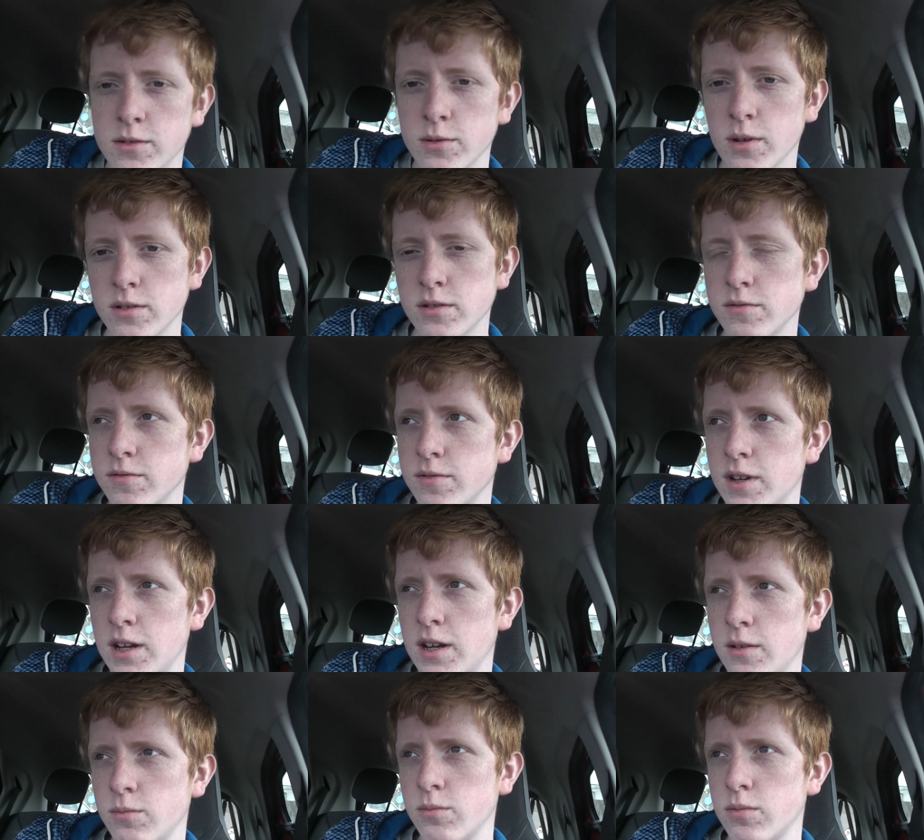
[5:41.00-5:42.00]
I didn't
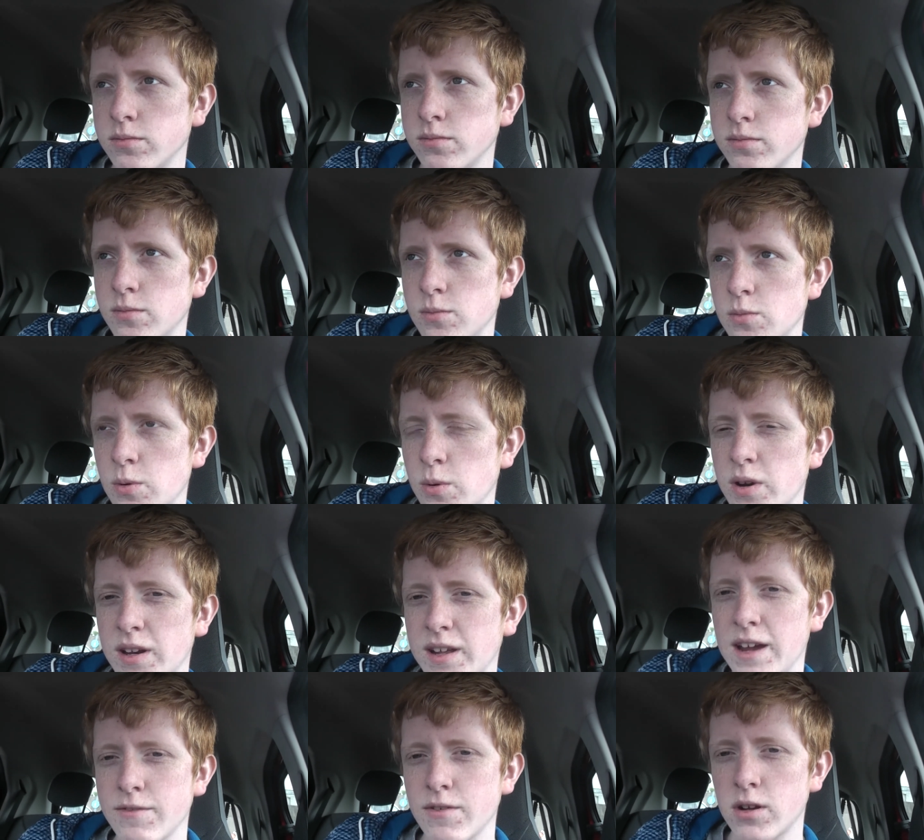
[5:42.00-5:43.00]
really. We wanted
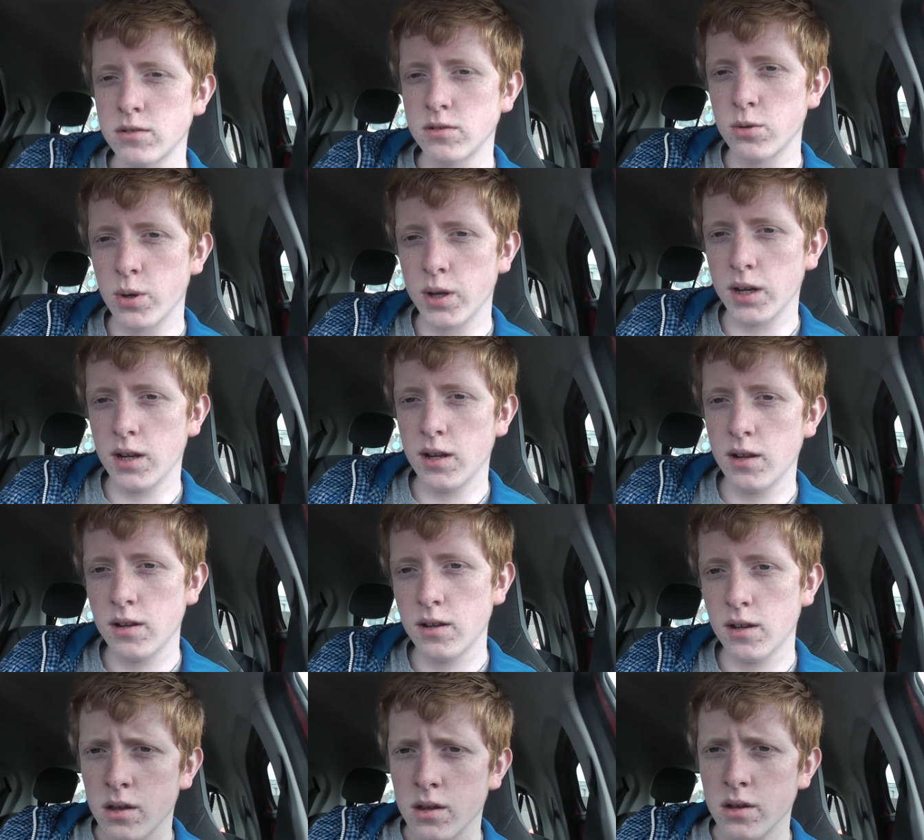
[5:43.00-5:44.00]
to get around quickly
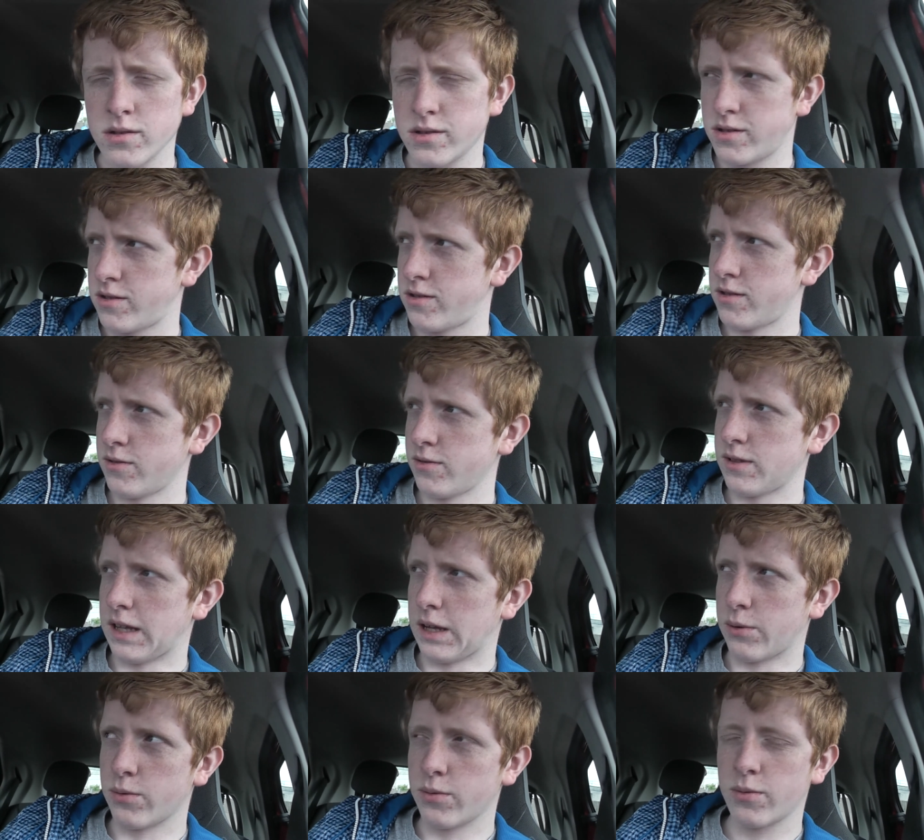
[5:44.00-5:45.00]
because,
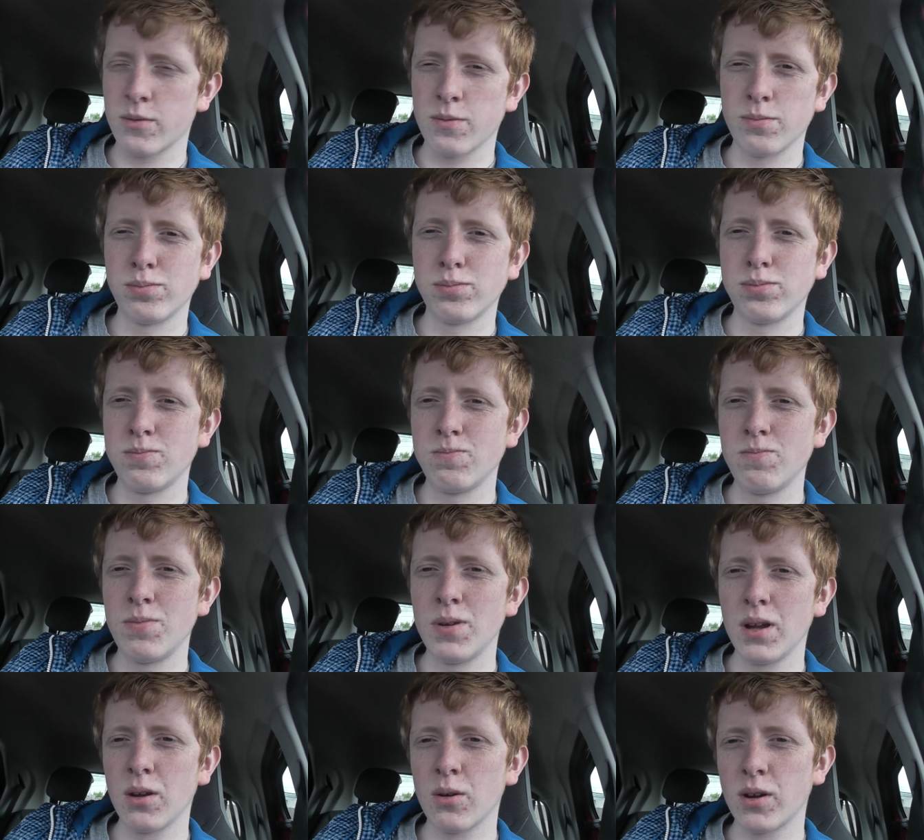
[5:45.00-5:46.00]
like, we've
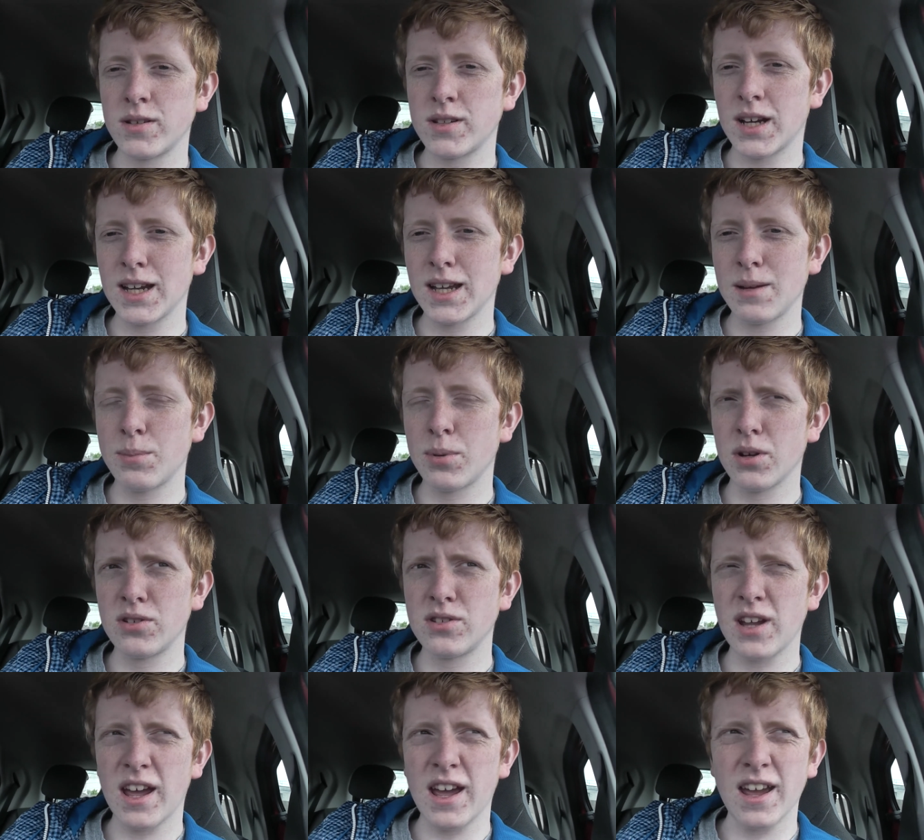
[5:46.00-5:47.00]
been quite tired.
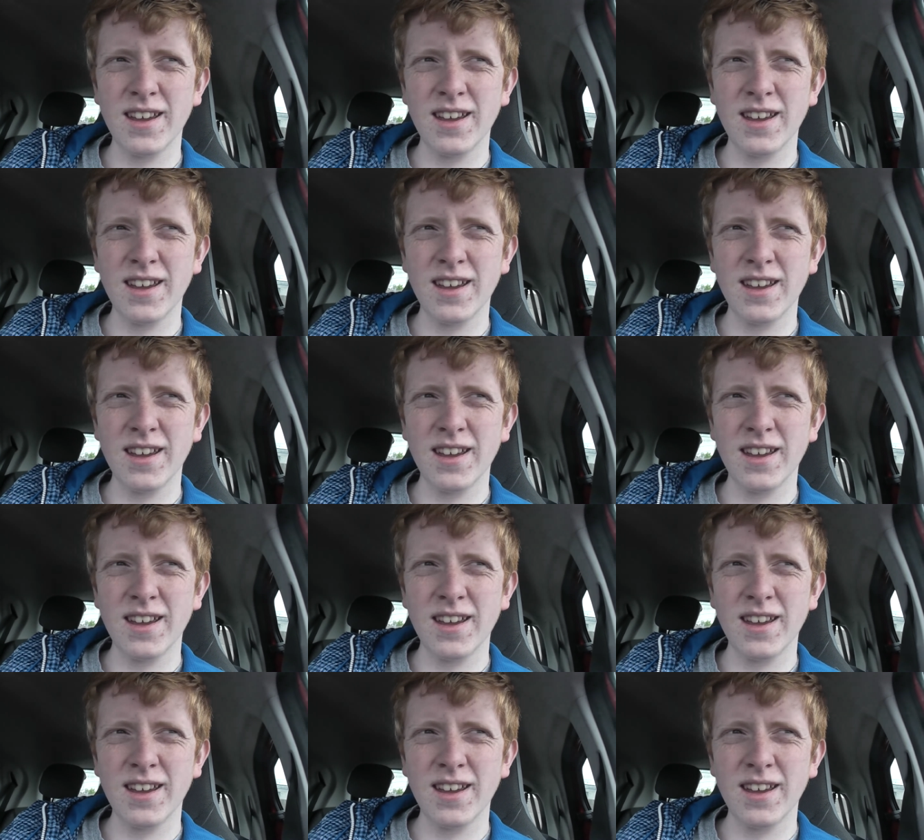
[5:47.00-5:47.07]
But uh,